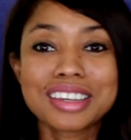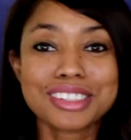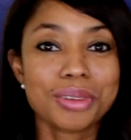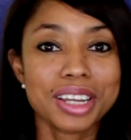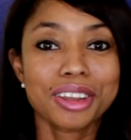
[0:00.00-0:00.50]

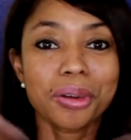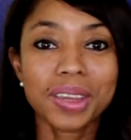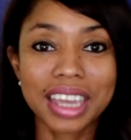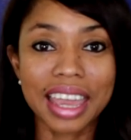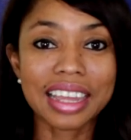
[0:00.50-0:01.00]
so I
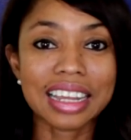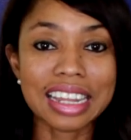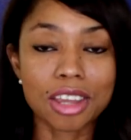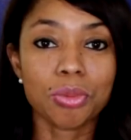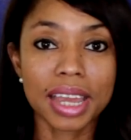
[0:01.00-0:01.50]
don't gain
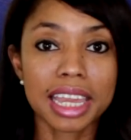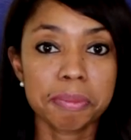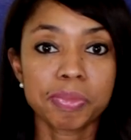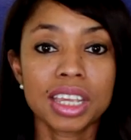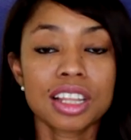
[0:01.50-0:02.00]
any
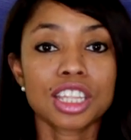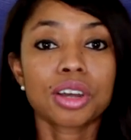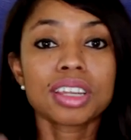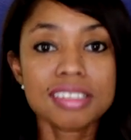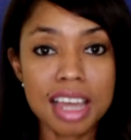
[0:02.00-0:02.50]
weight. The
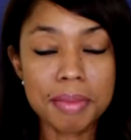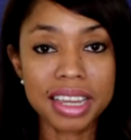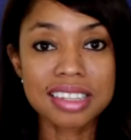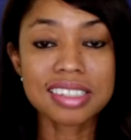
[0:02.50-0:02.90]
only time I can